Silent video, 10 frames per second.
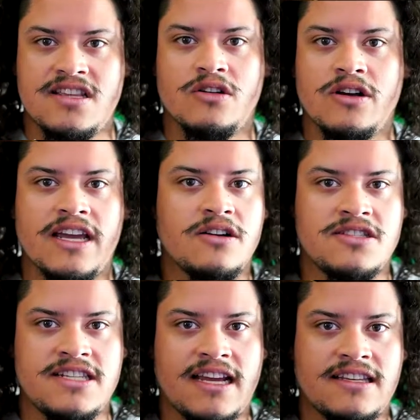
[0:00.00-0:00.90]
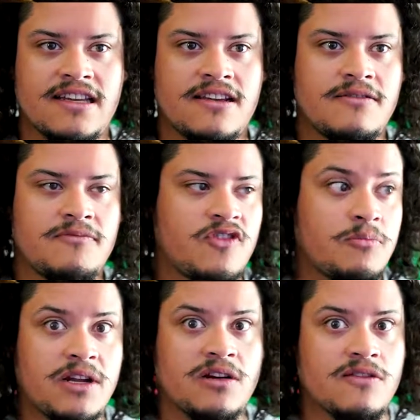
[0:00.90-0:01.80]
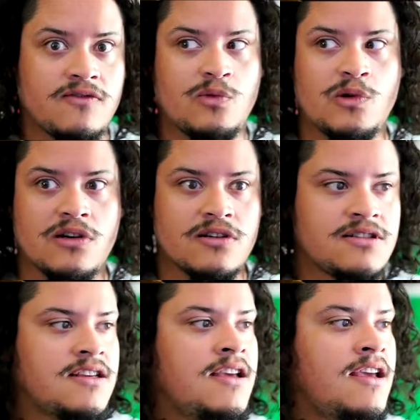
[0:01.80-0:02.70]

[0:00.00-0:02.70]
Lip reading: that are intersecting for better or for worse.